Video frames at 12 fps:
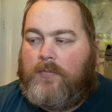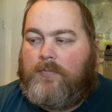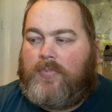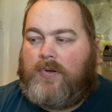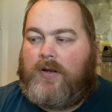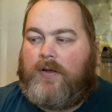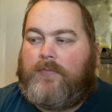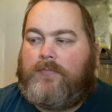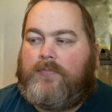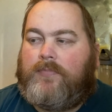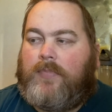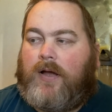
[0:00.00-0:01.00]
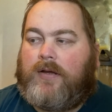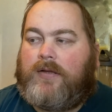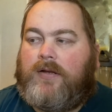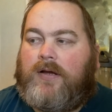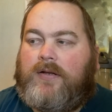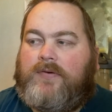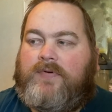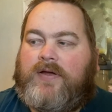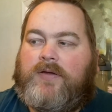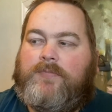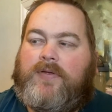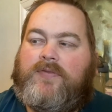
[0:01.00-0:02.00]
But I can highly
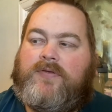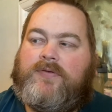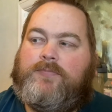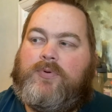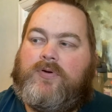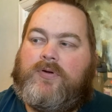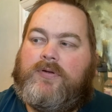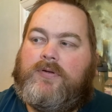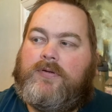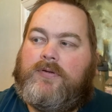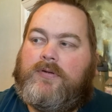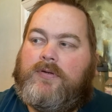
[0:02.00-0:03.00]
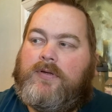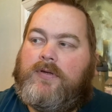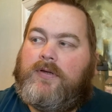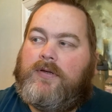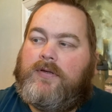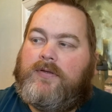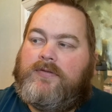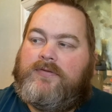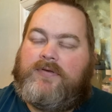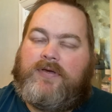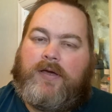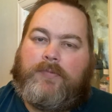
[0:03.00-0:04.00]
recommend this book,
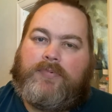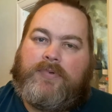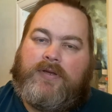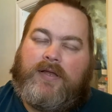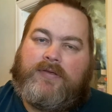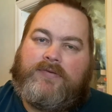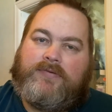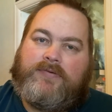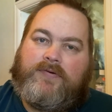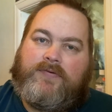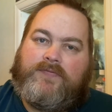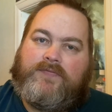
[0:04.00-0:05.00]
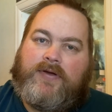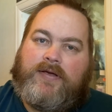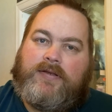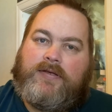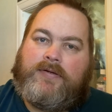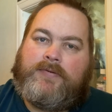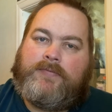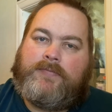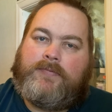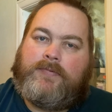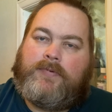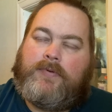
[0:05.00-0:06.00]
Dieppe, A Necessary Failure,
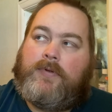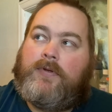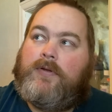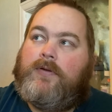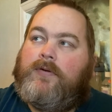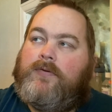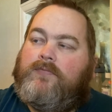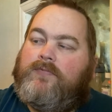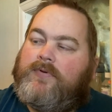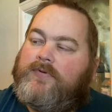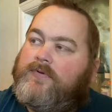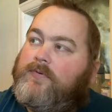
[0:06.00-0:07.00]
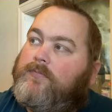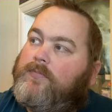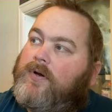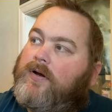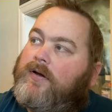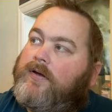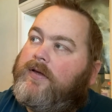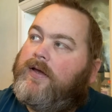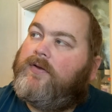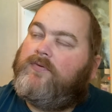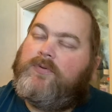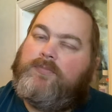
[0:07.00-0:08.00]
written by
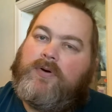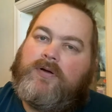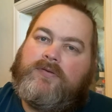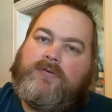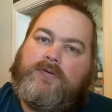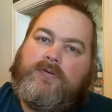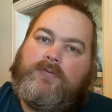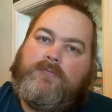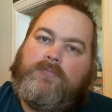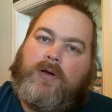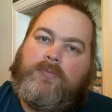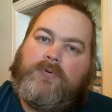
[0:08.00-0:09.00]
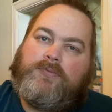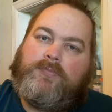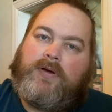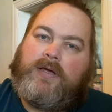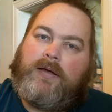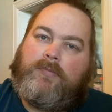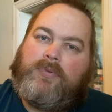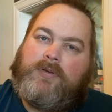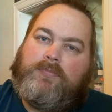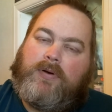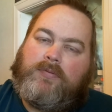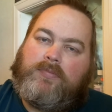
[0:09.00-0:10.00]
Henry Buckton, published by Ambly
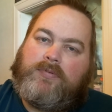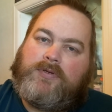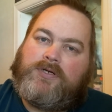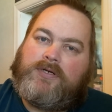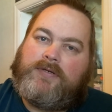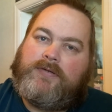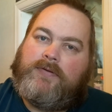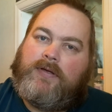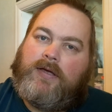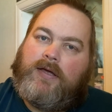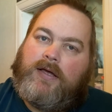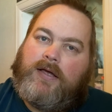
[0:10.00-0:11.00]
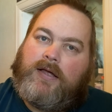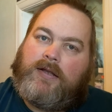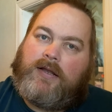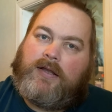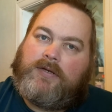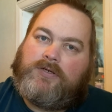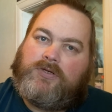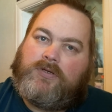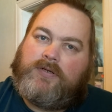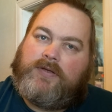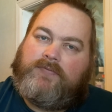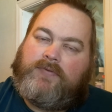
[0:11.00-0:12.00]
Publishing, and I shall
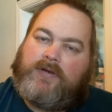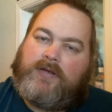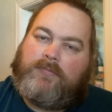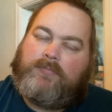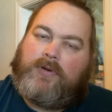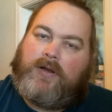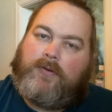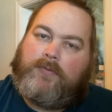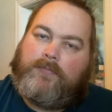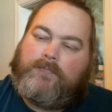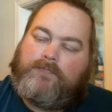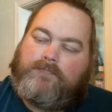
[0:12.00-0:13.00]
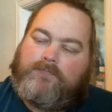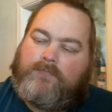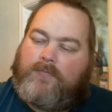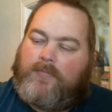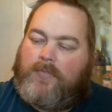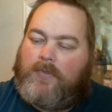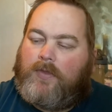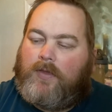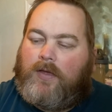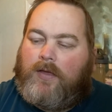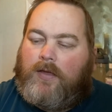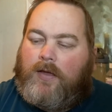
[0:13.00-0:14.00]
leave the link below.
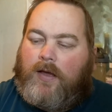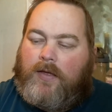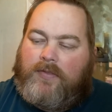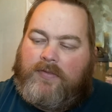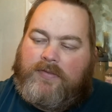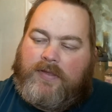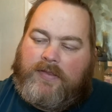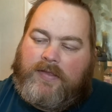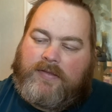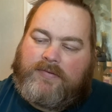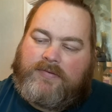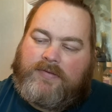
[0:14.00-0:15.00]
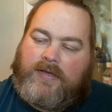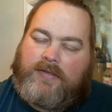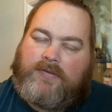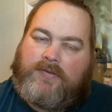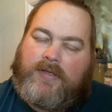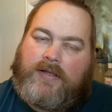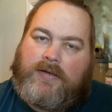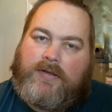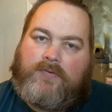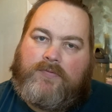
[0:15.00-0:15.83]
Other than that, that's the end of that little